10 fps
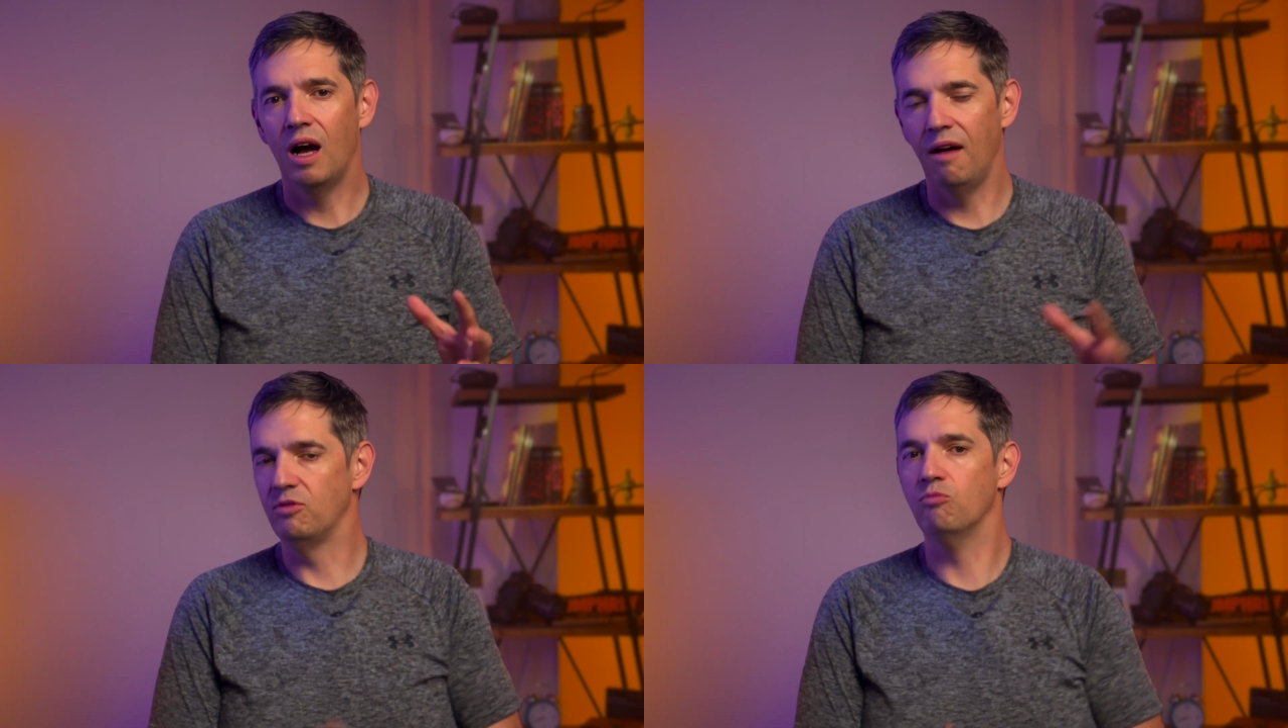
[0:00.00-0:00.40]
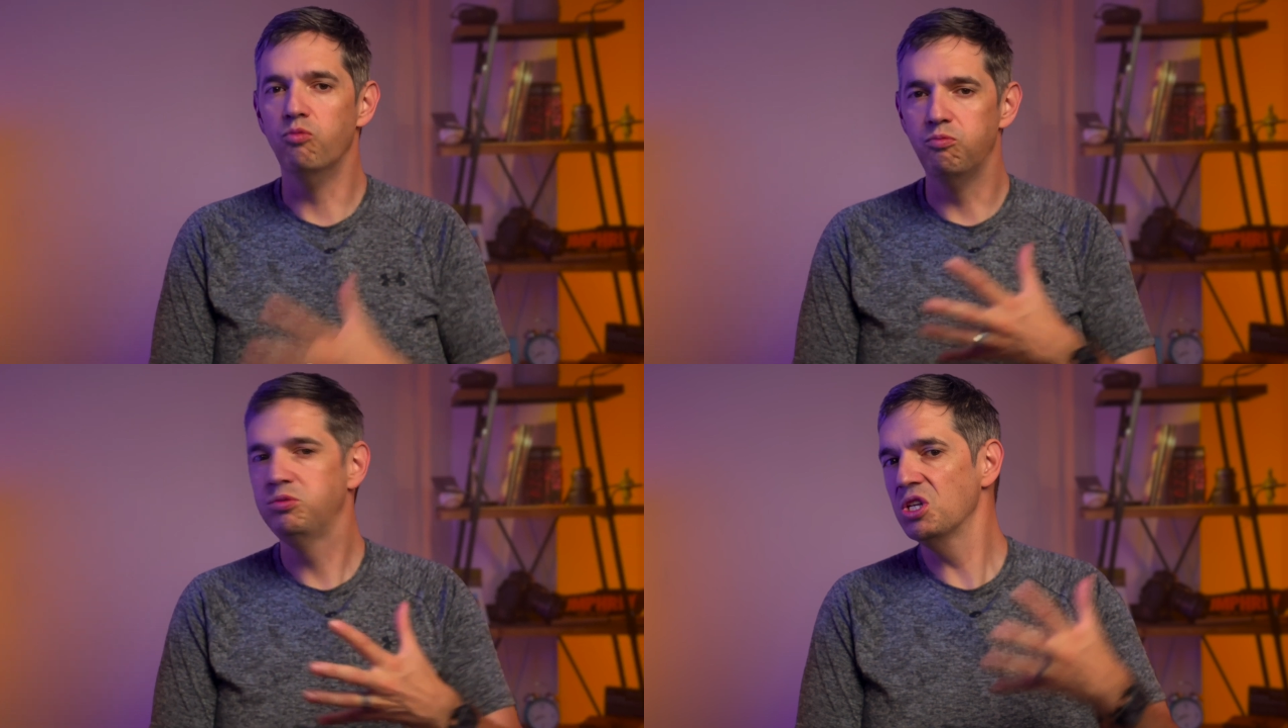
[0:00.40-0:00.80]

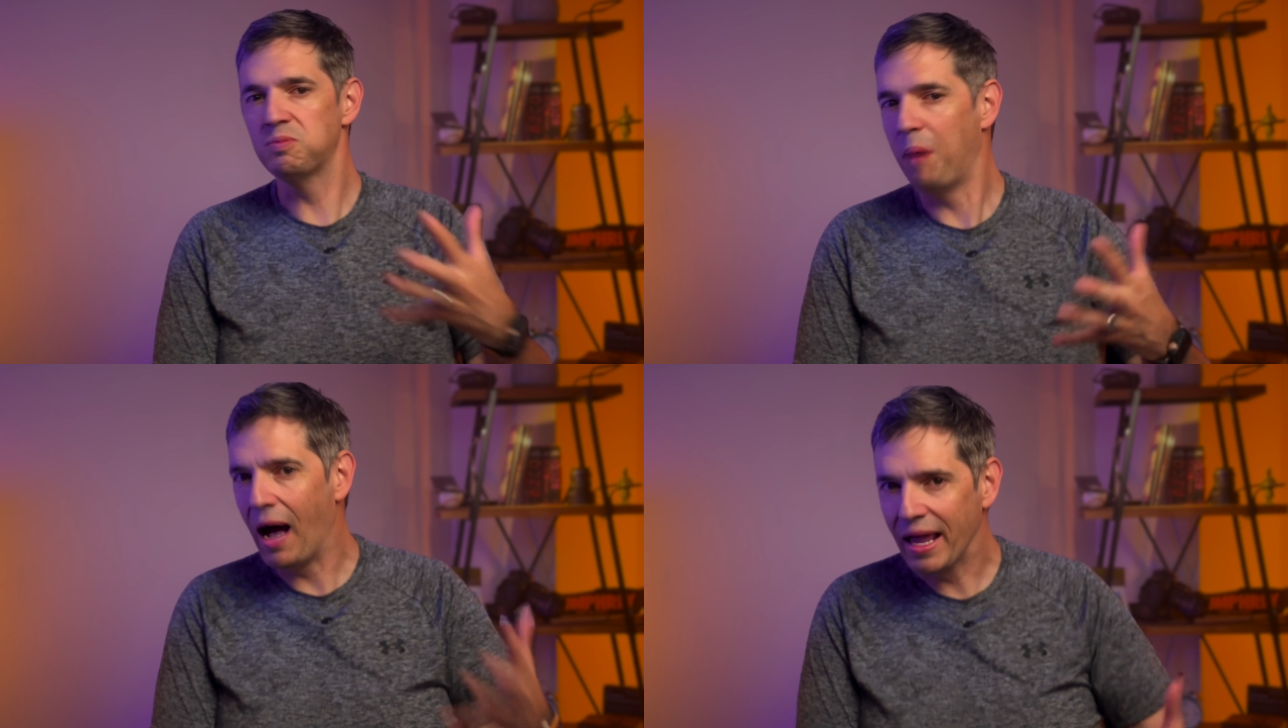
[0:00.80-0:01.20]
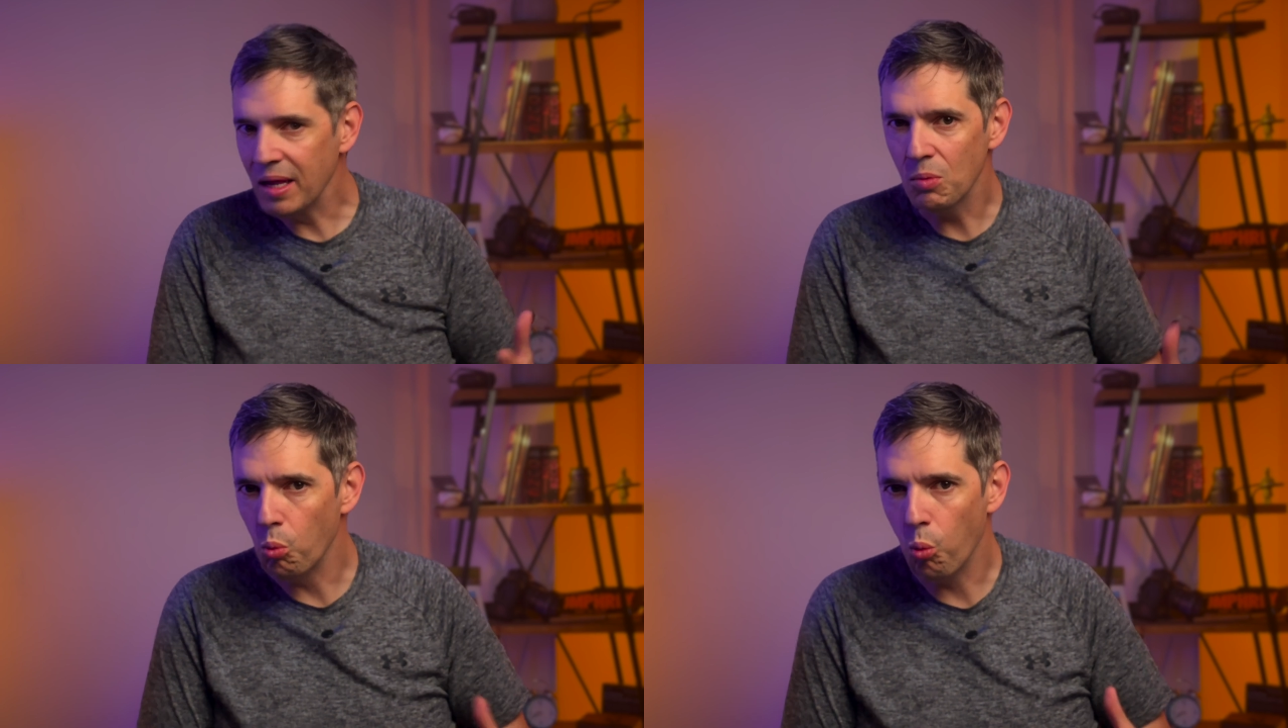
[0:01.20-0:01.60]
of just
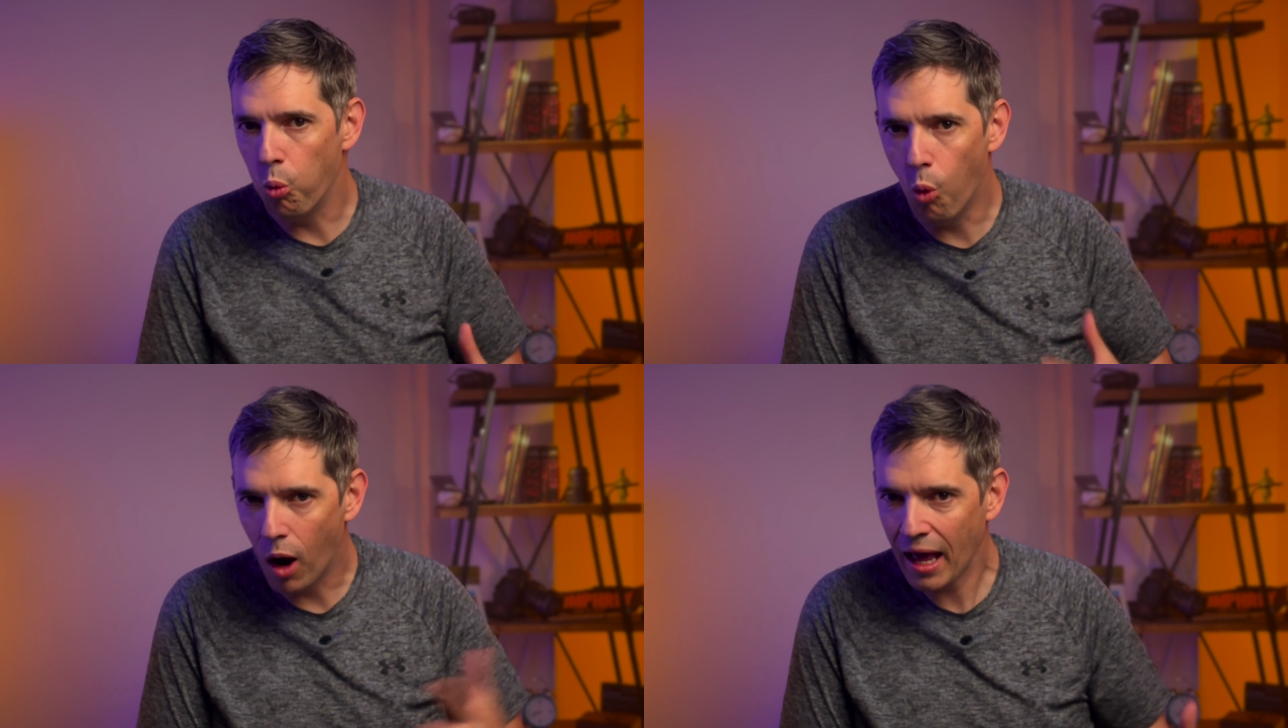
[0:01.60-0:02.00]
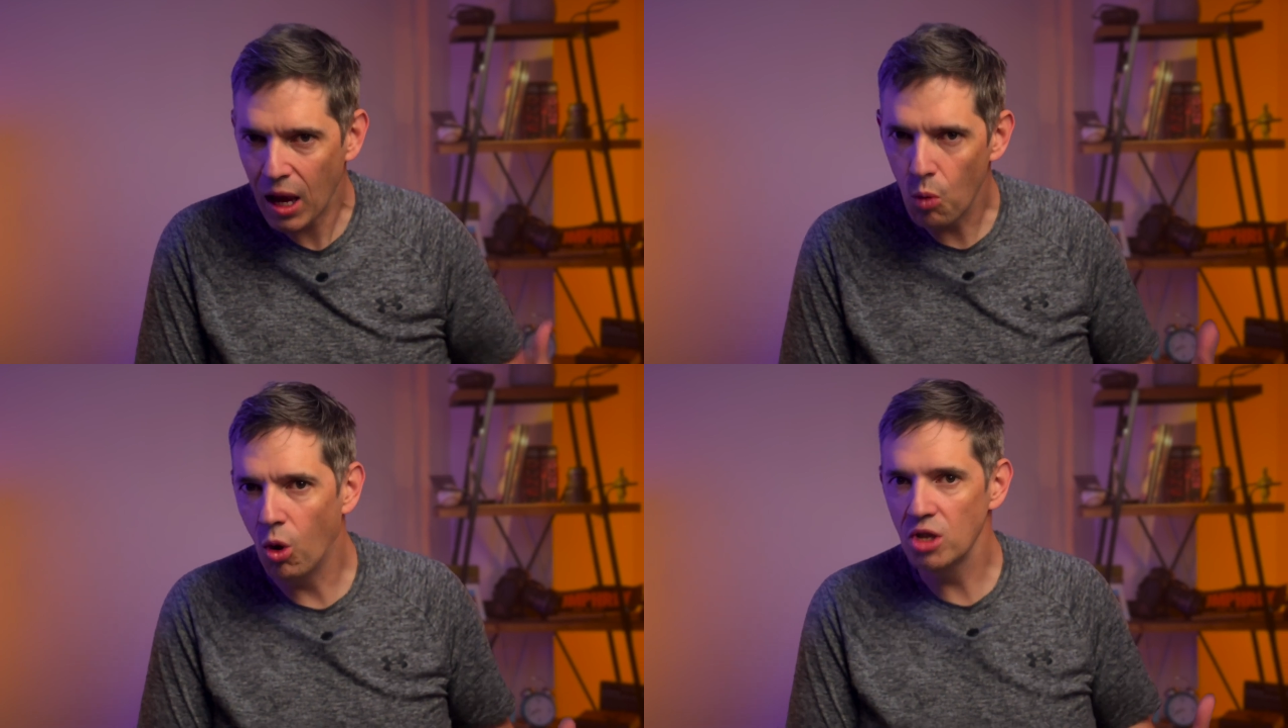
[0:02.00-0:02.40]
buying what
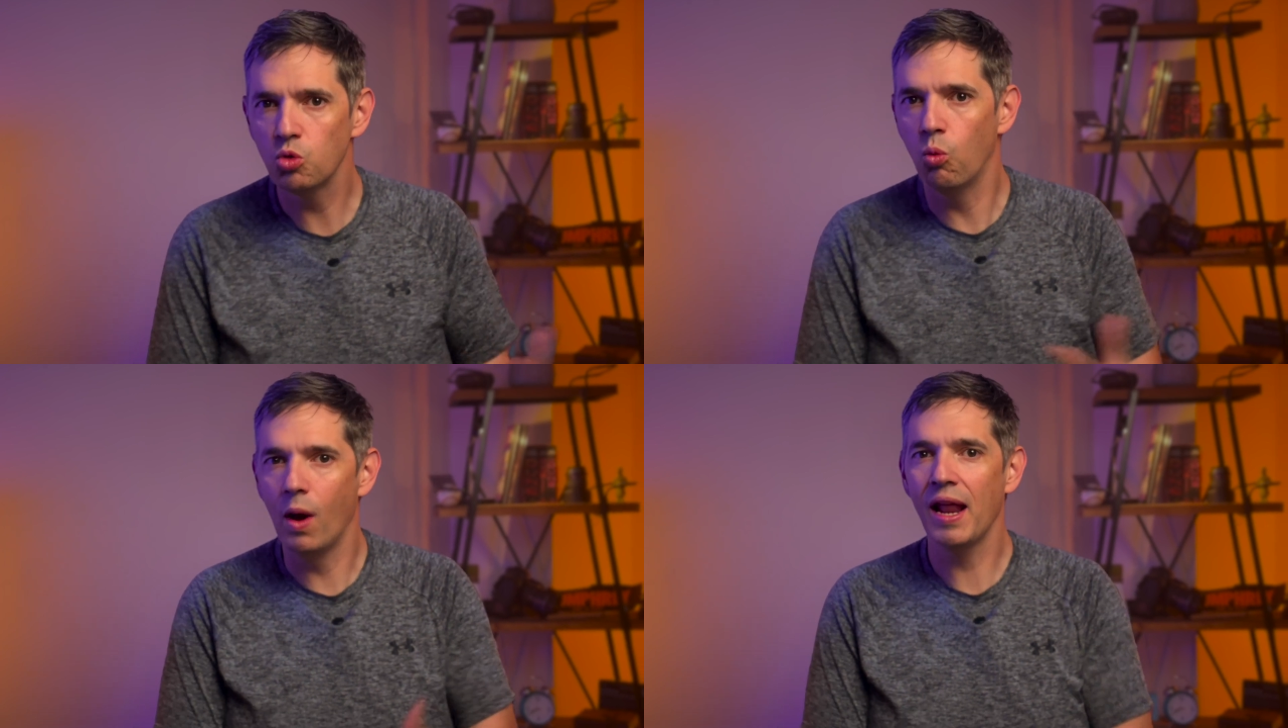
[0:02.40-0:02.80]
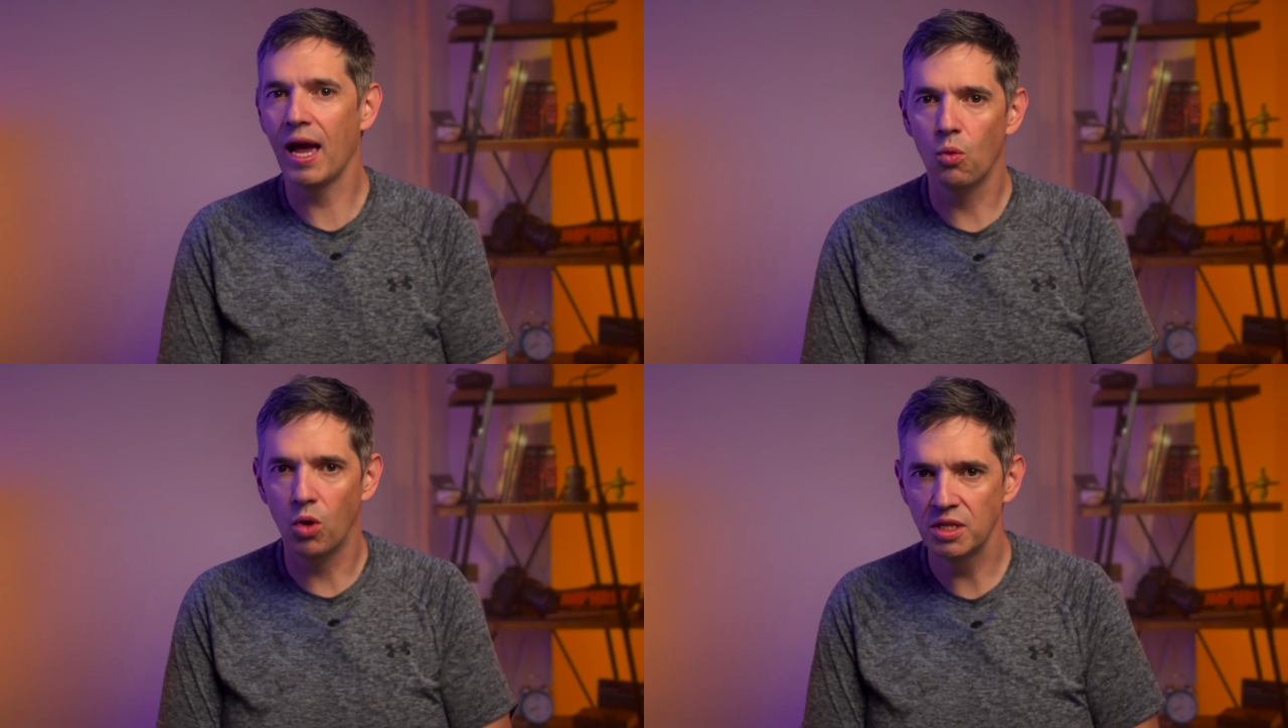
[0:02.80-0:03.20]
I want when
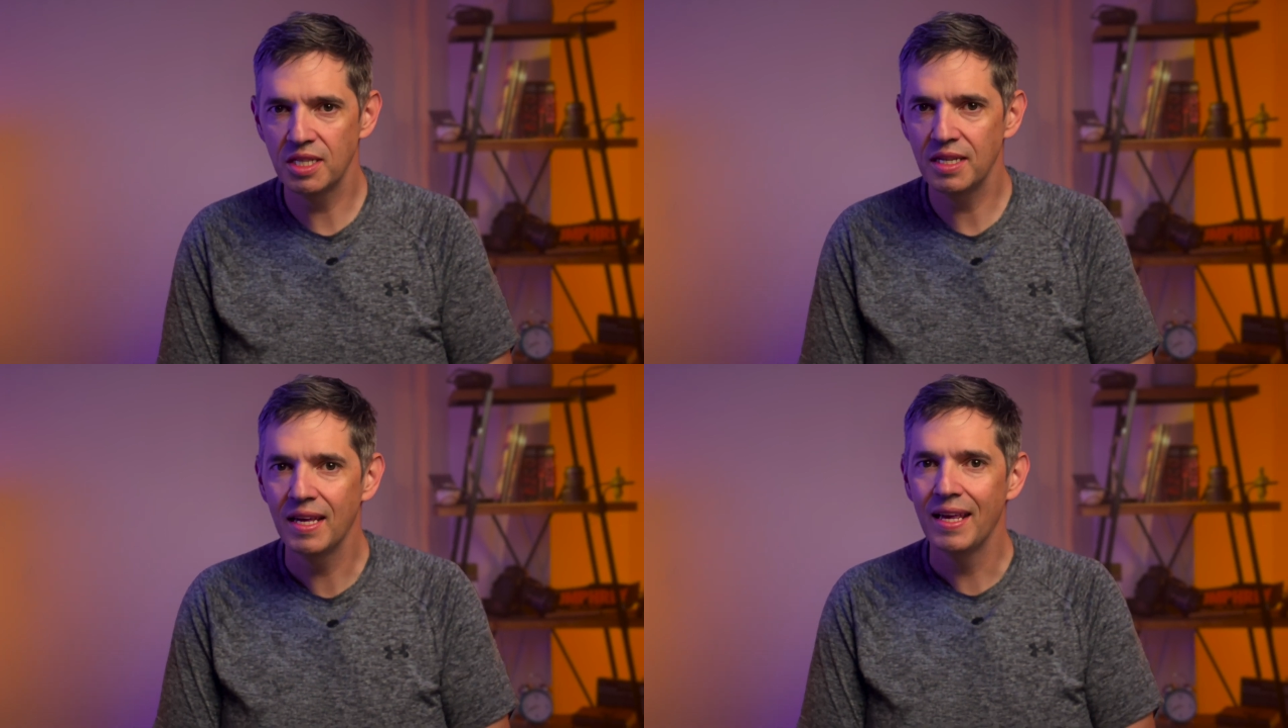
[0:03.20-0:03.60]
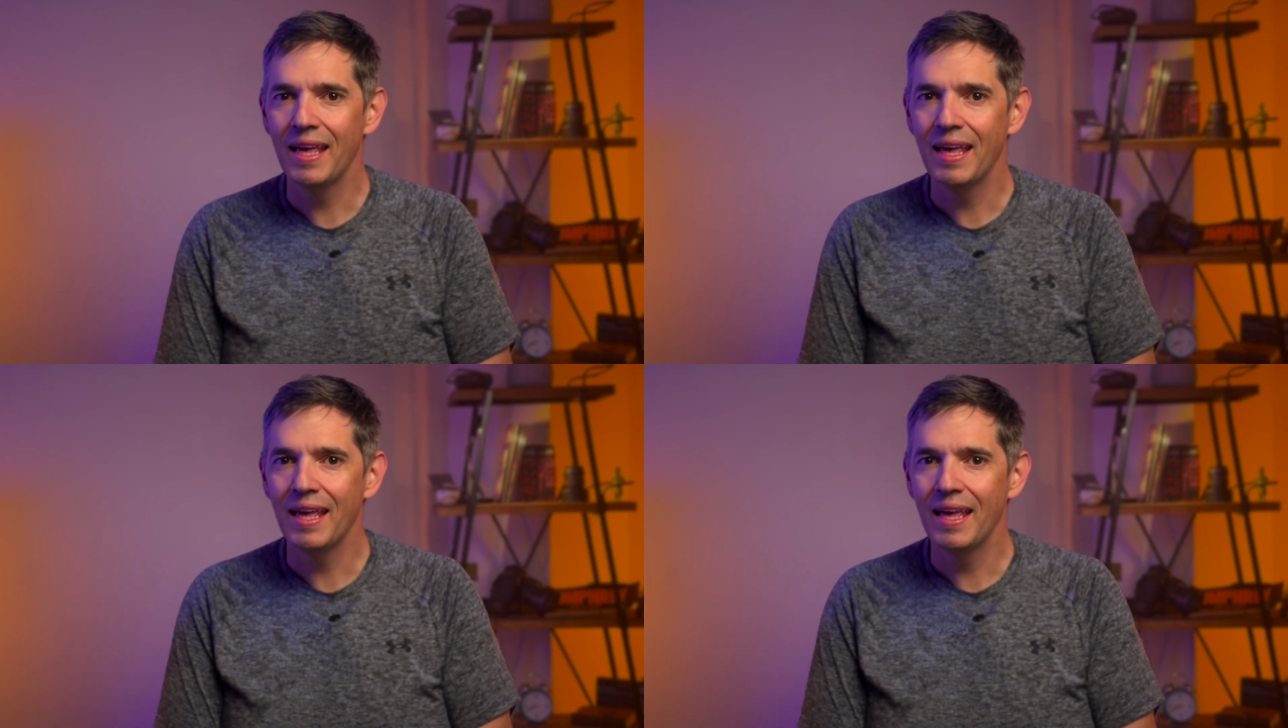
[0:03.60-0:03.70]
I want it,